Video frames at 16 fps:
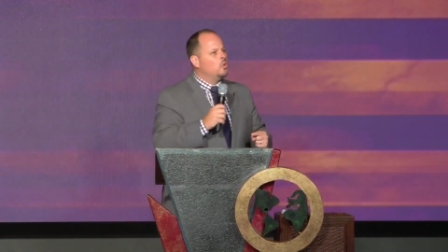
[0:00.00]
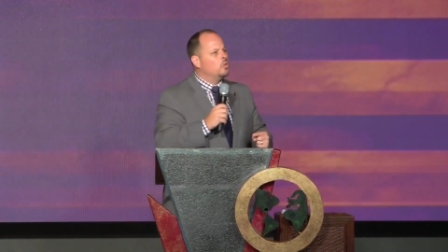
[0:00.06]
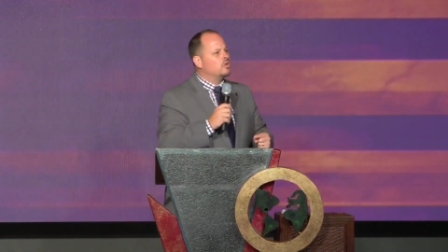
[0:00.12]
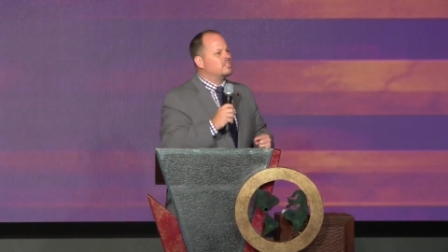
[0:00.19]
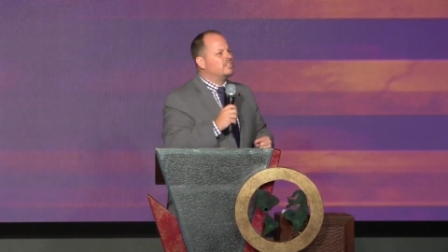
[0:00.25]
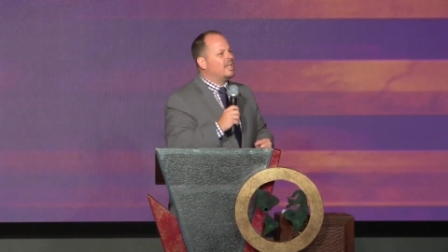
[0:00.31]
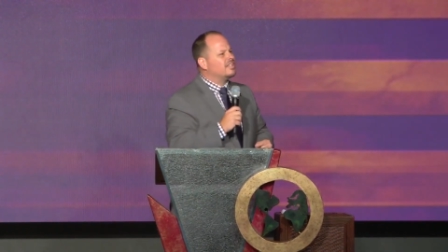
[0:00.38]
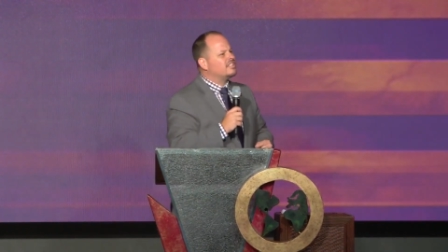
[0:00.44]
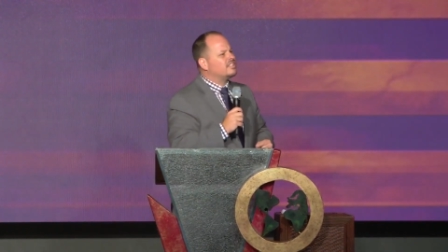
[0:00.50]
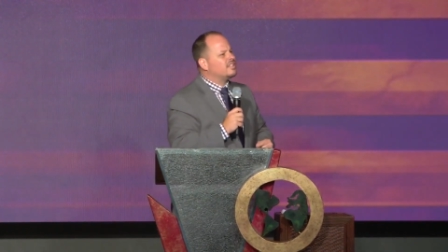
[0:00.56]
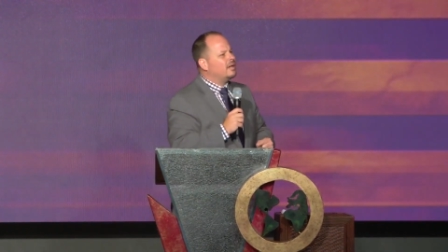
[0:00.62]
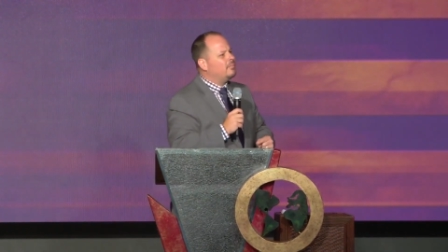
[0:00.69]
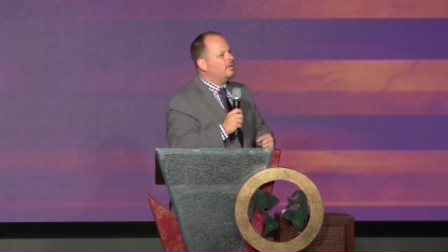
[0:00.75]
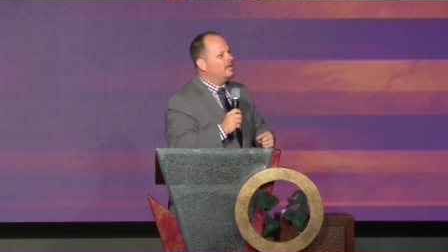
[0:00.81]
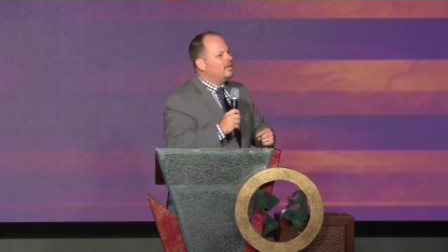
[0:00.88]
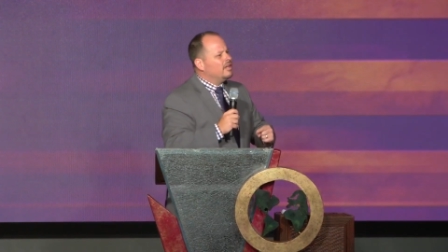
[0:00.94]
was not
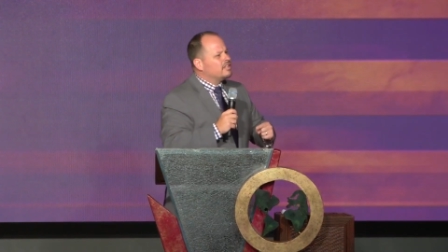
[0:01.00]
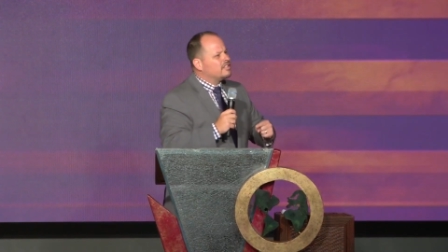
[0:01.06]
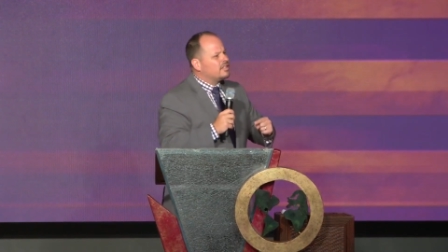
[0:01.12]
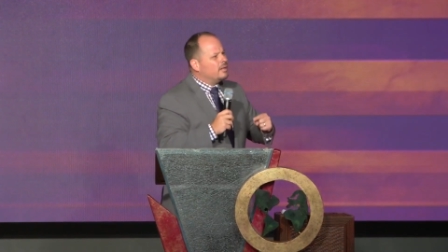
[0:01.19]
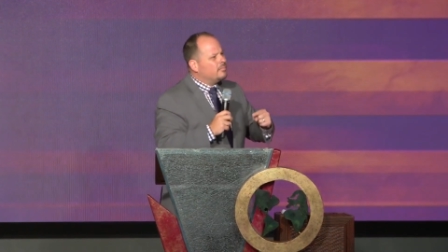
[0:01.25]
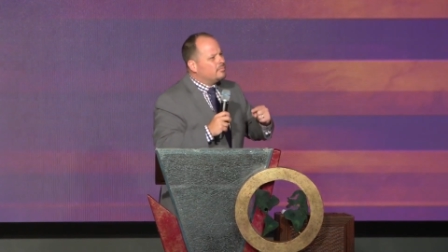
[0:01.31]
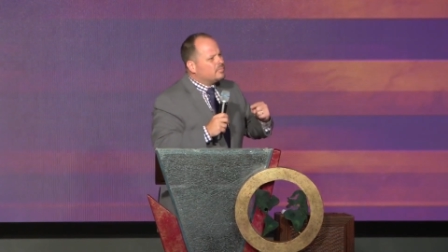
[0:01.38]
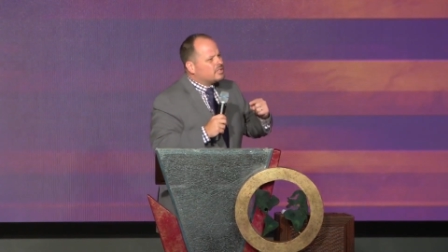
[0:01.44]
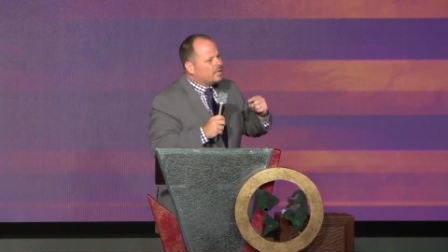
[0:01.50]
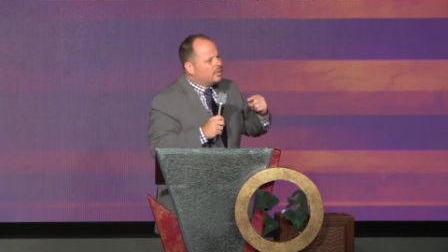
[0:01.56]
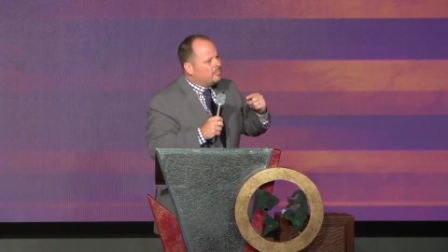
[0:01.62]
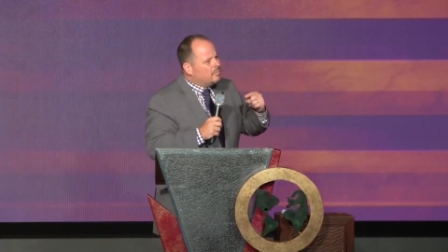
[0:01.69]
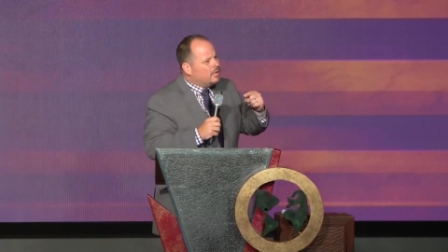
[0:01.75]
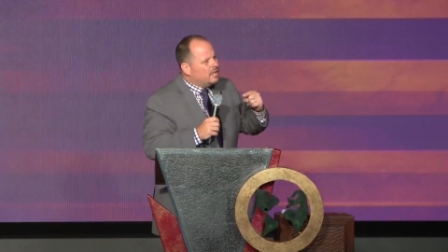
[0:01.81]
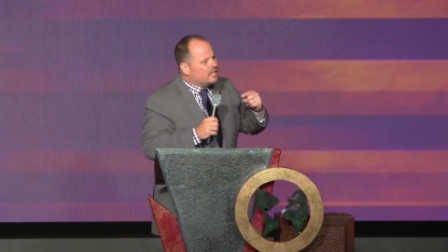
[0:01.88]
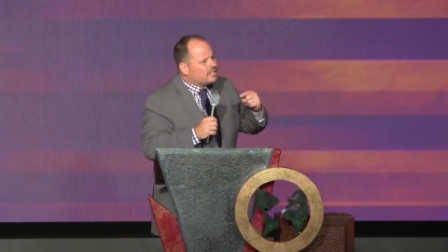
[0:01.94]
some some
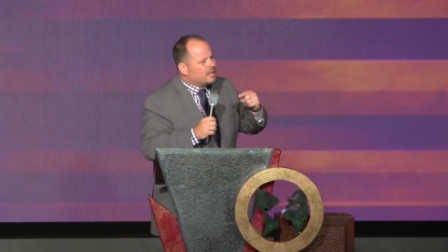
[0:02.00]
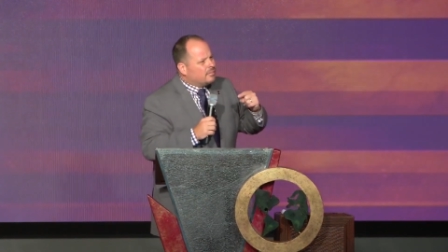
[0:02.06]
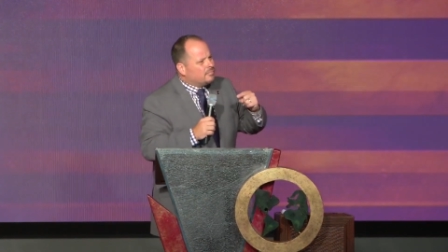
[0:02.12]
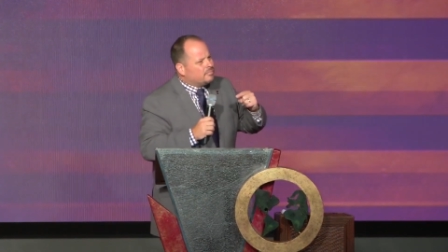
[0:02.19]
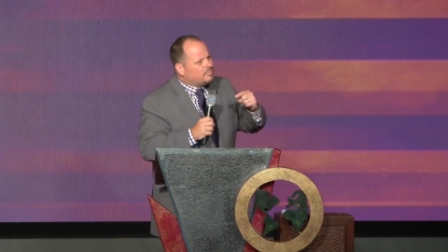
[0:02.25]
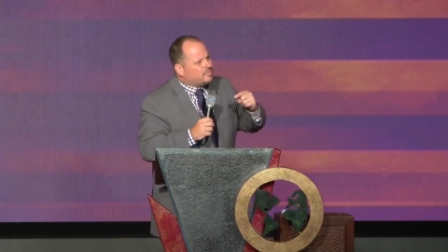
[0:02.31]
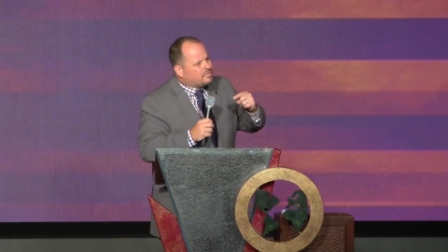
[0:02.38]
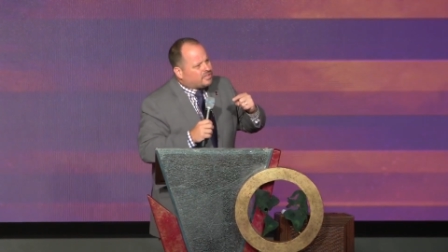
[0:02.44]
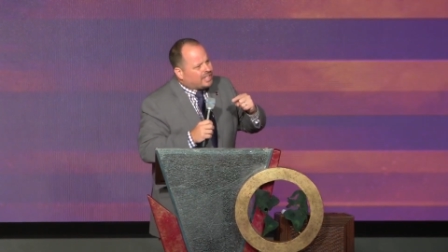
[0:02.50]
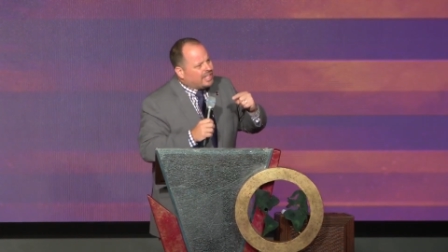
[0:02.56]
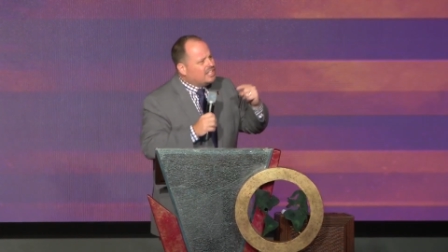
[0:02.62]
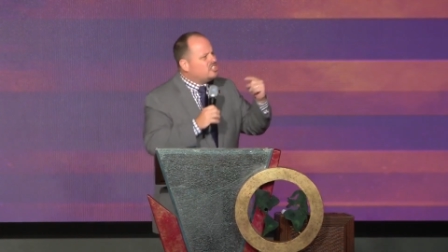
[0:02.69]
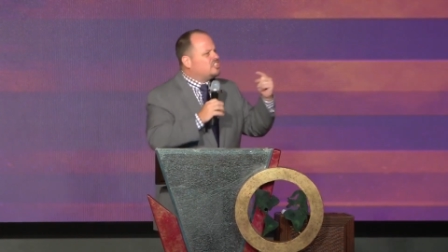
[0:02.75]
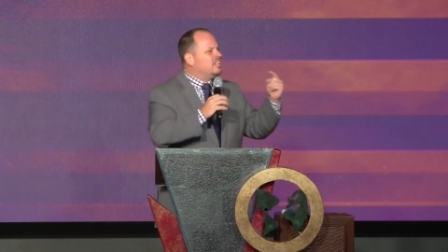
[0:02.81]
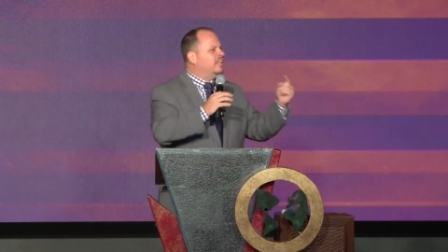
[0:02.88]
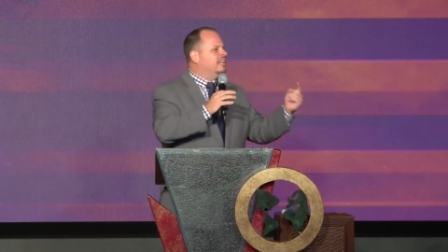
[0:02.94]
some some
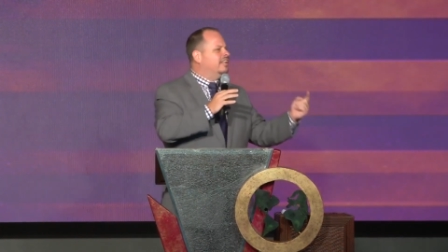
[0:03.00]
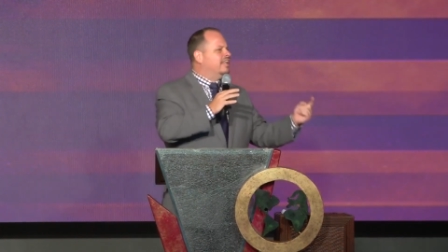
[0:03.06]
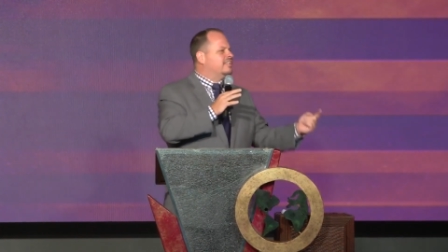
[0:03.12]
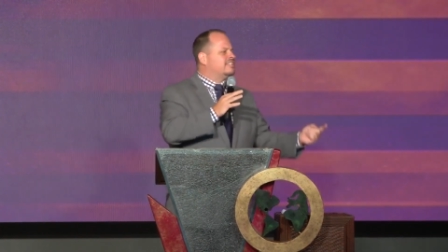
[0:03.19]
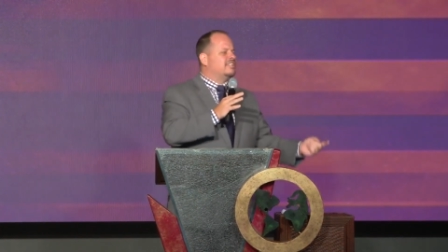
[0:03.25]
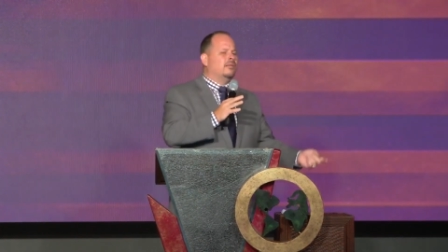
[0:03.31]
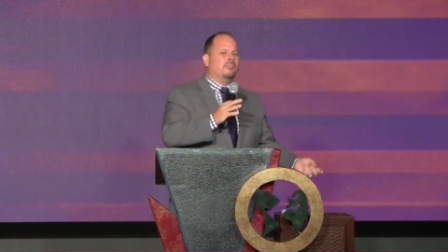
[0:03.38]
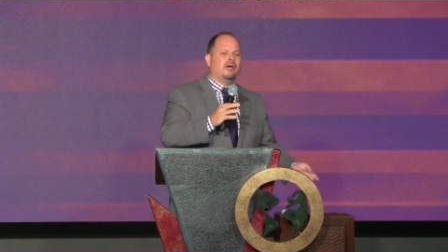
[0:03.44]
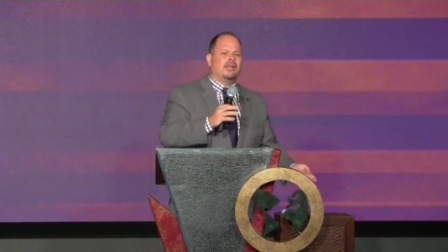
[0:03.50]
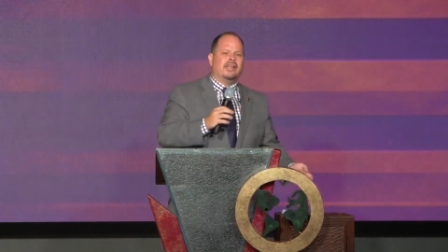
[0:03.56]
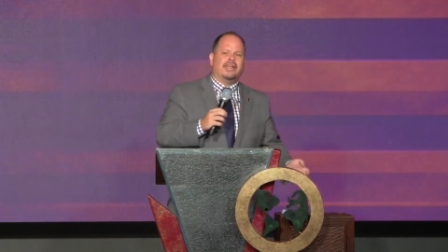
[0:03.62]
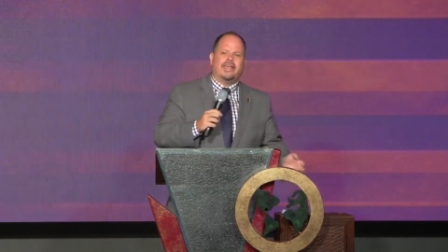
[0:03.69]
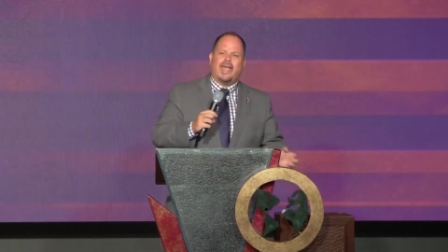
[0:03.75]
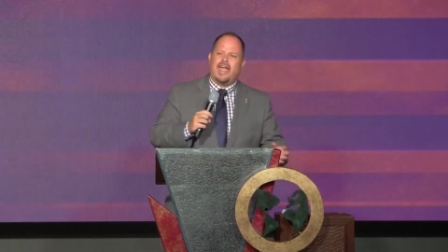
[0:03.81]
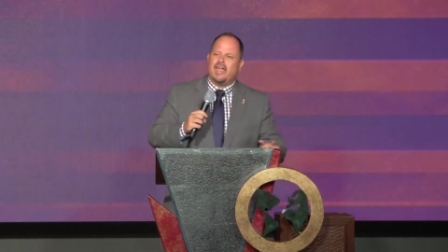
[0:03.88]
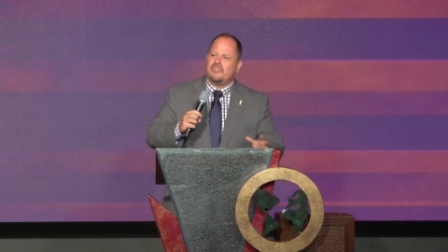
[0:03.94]
teaching that somebody
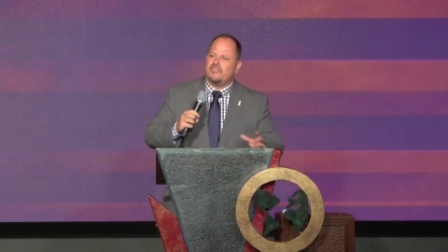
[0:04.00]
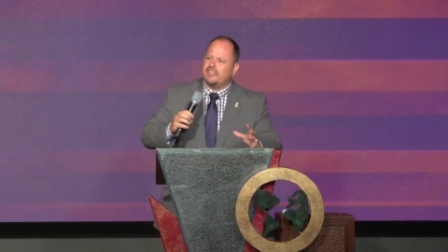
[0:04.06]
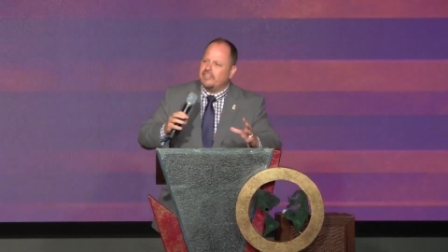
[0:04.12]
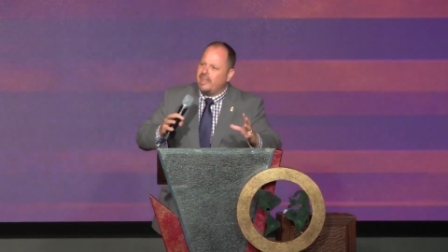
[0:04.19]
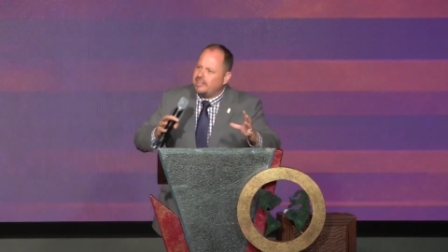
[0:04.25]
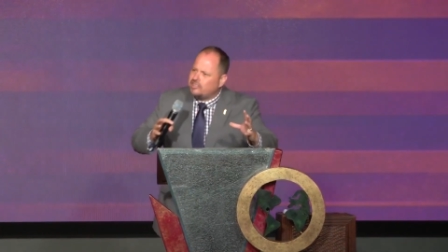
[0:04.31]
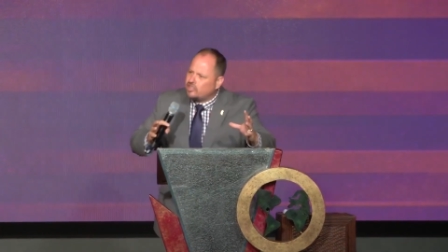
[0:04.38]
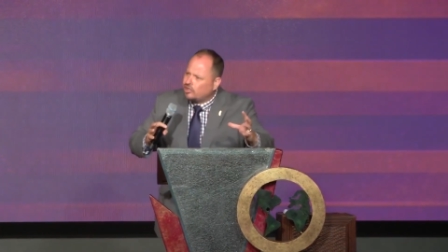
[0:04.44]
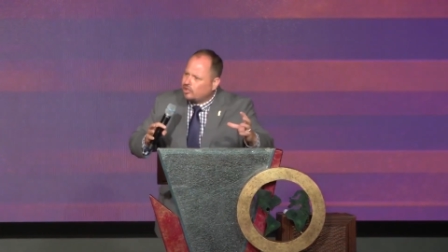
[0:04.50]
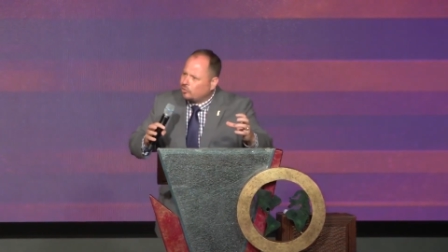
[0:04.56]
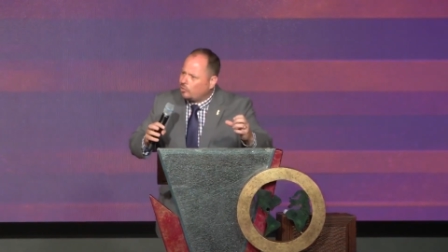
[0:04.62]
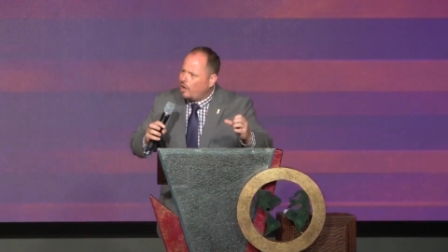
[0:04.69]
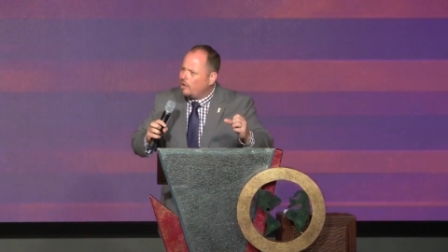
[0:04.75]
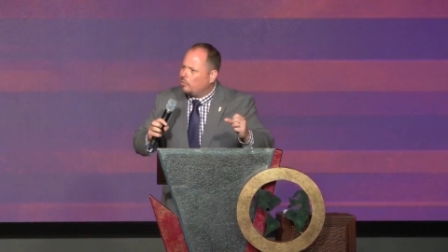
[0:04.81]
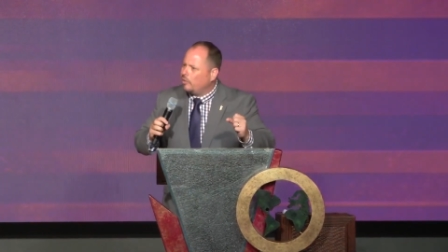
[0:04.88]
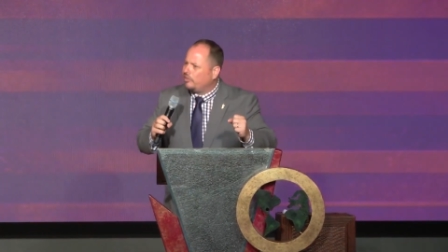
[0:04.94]
gave and they took
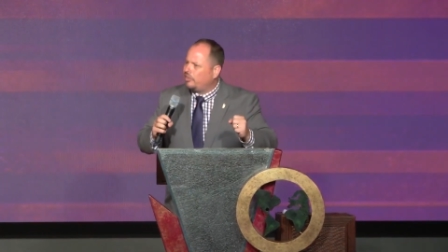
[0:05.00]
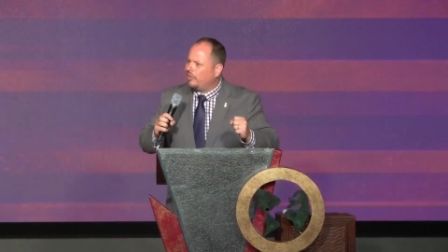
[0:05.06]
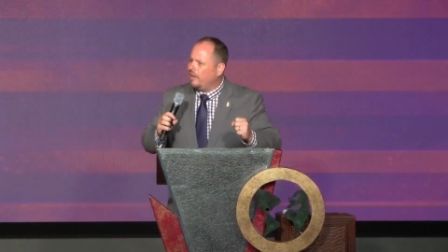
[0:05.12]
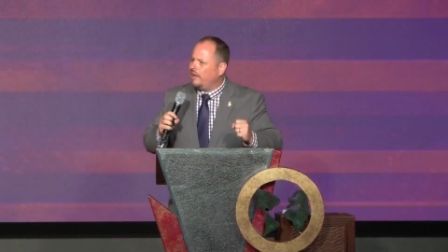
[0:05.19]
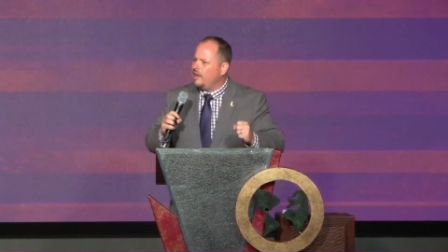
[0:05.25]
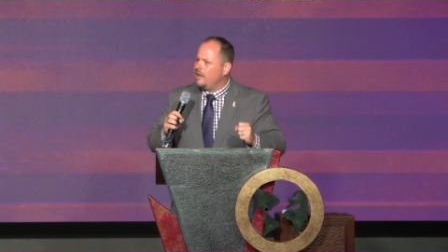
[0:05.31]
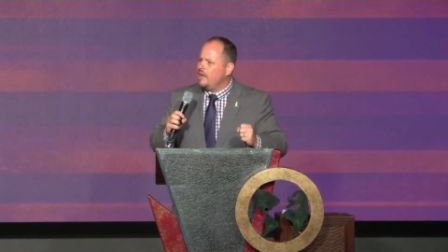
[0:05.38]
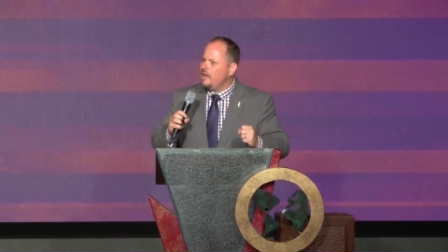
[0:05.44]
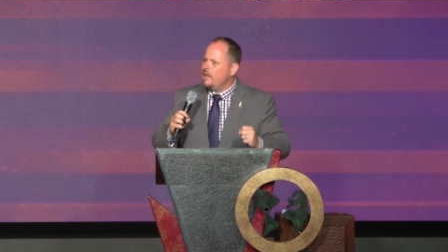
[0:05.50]
run with it,